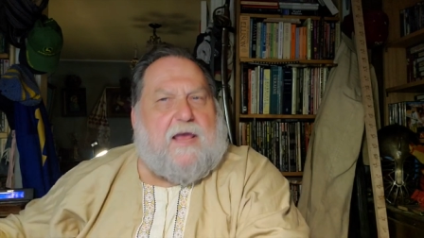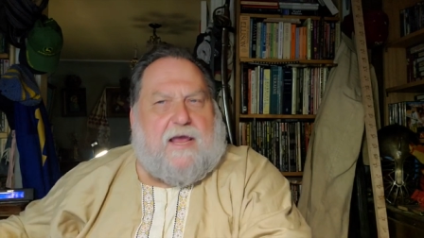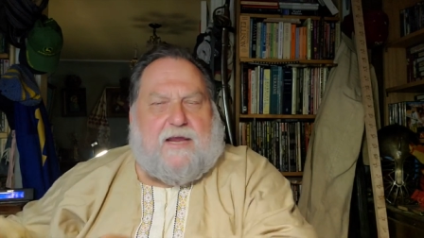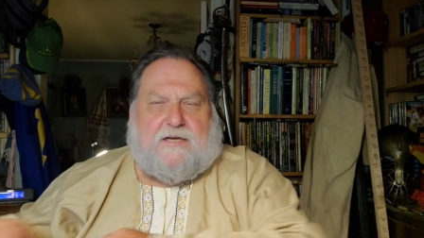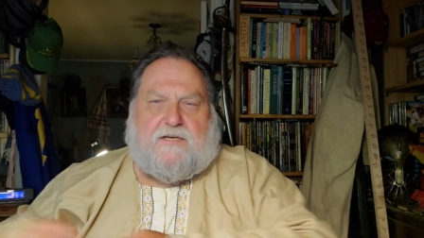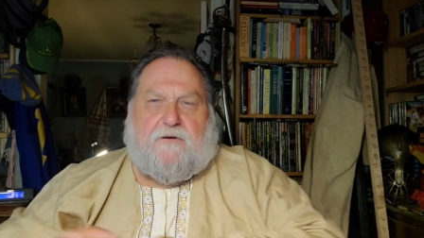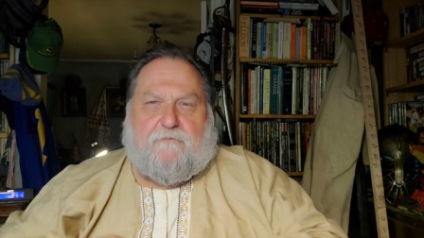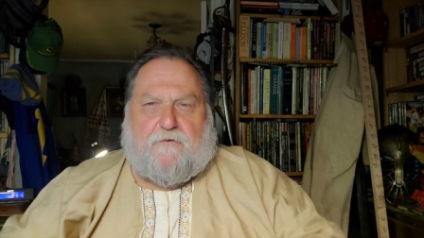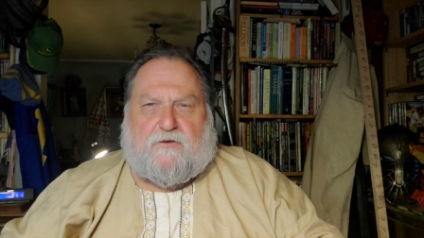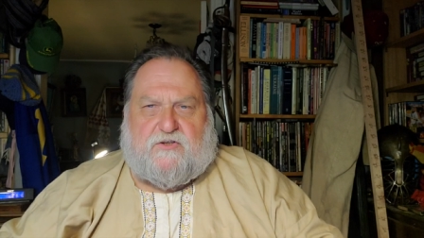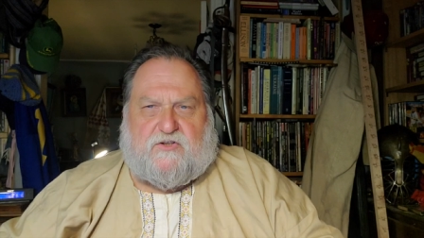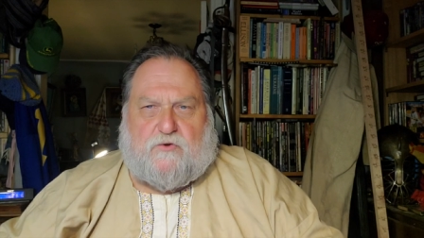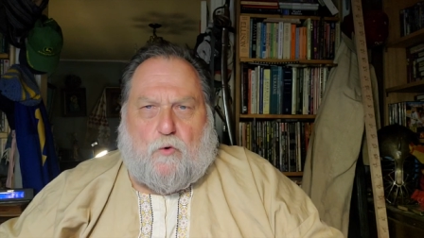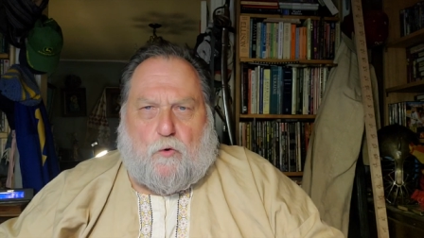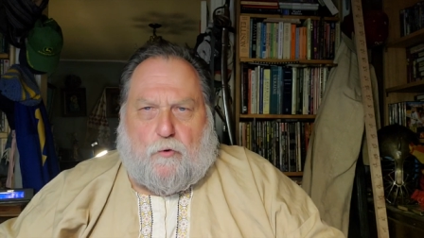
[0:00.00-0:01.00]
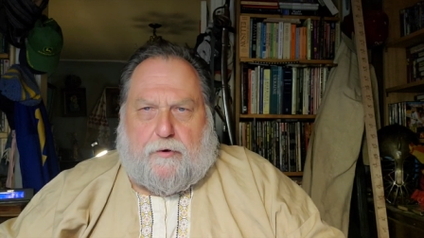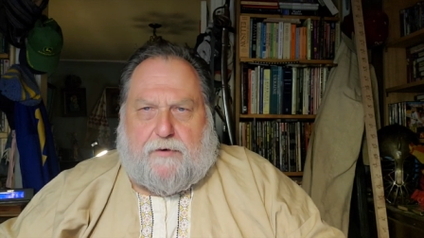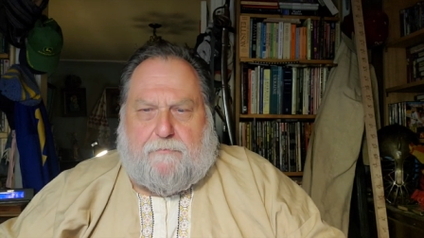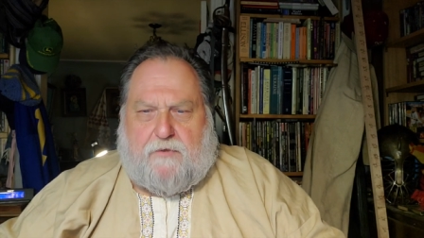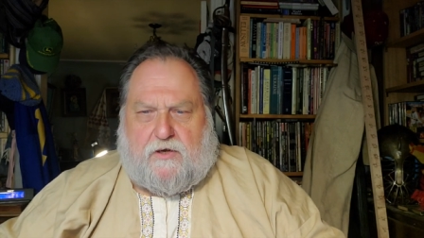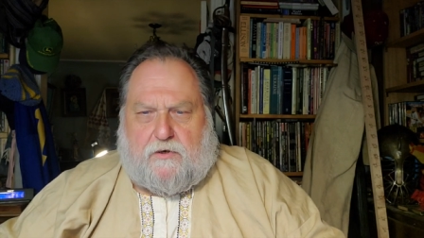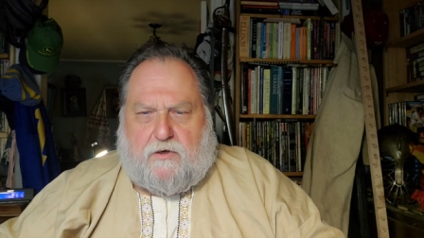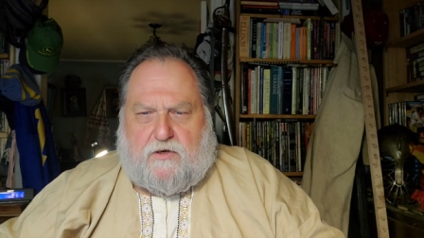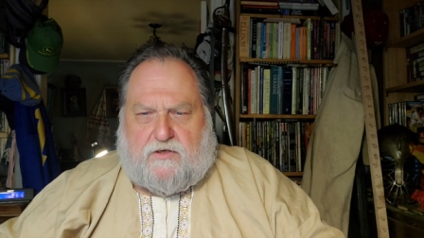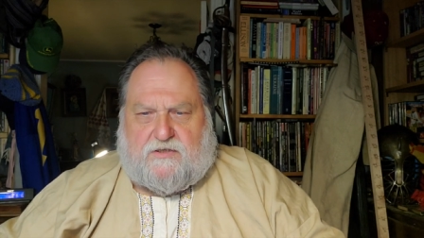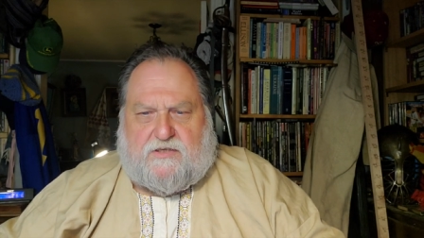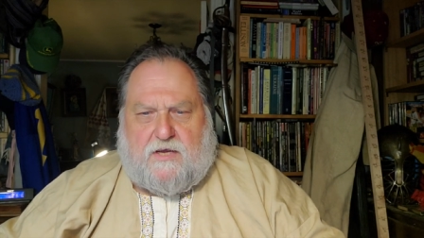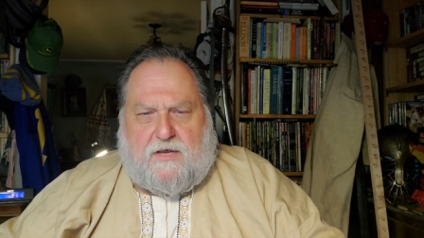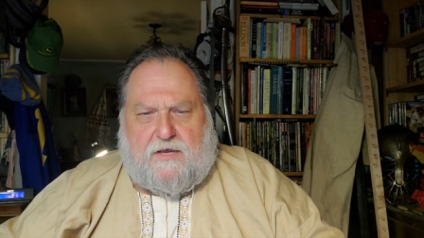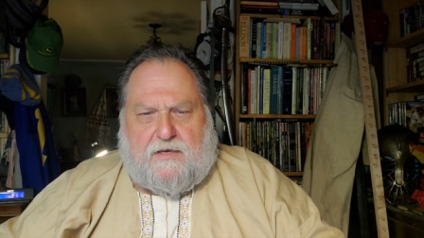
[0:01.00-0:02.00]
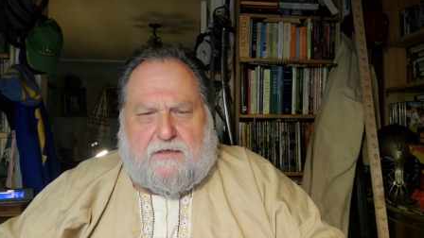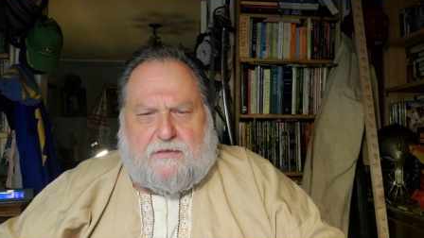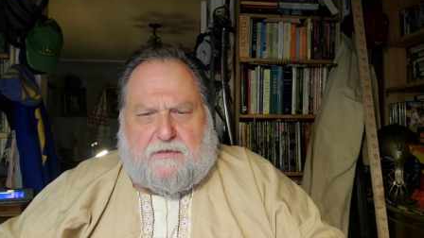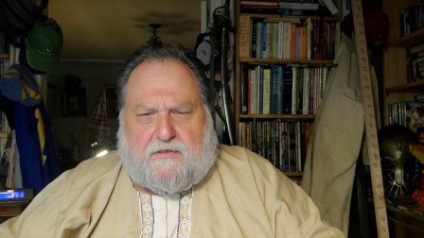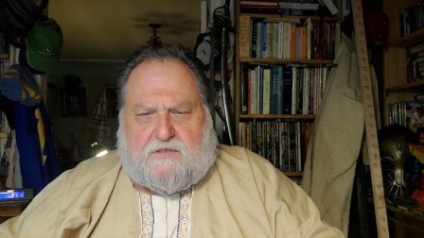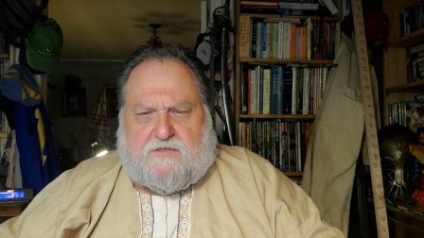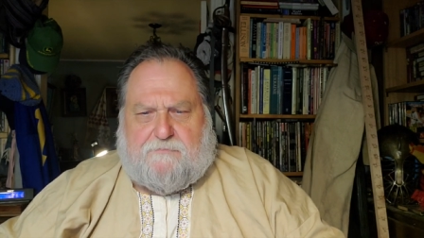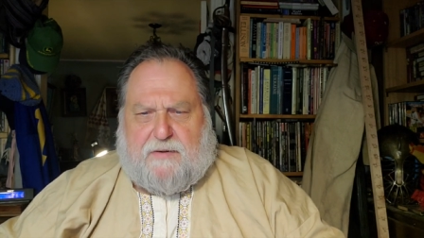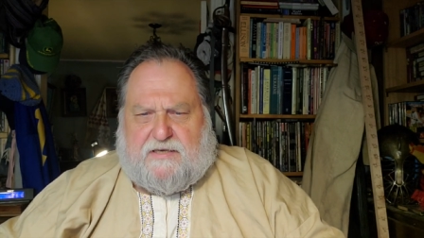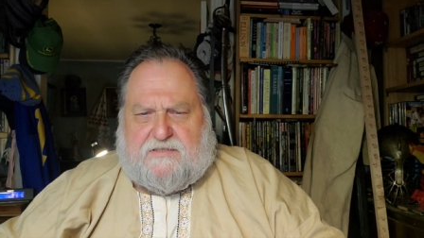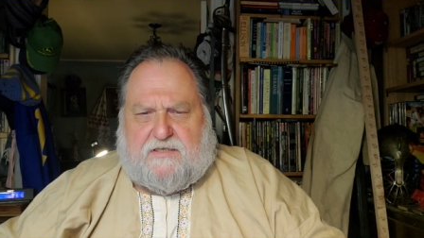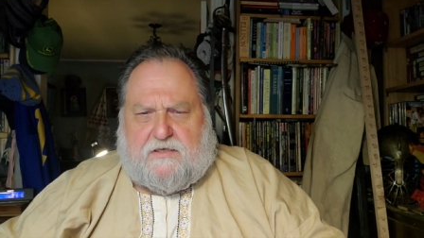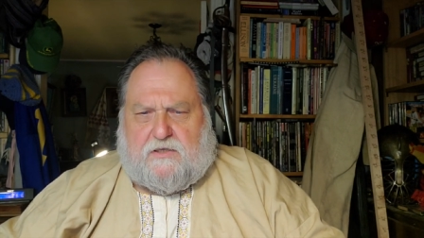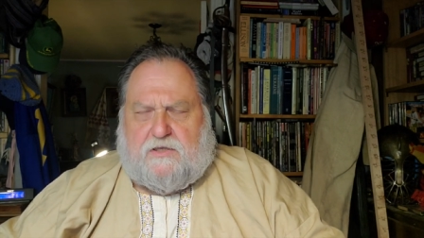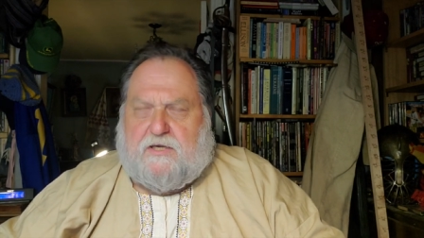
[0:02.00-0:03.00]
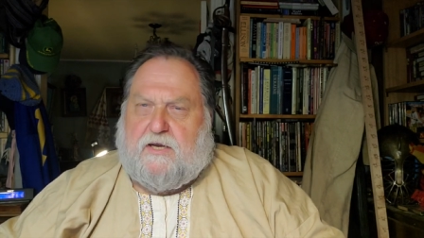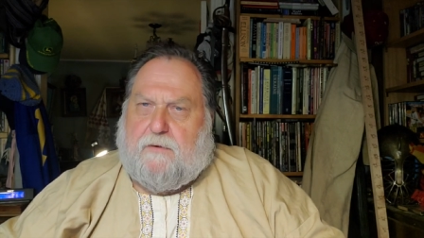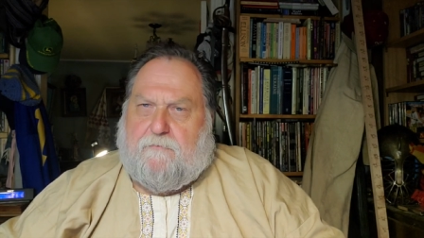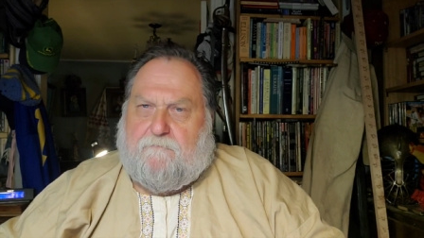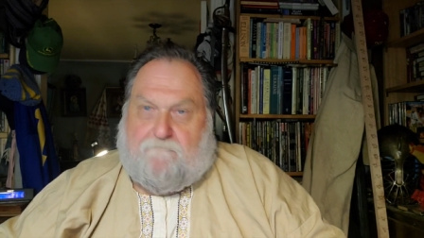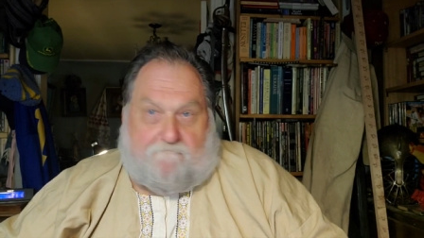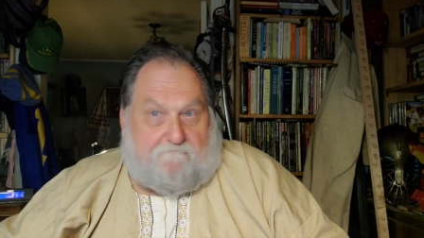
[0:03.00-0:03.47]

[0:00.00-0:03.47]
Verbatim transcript: a different story because this is basically a,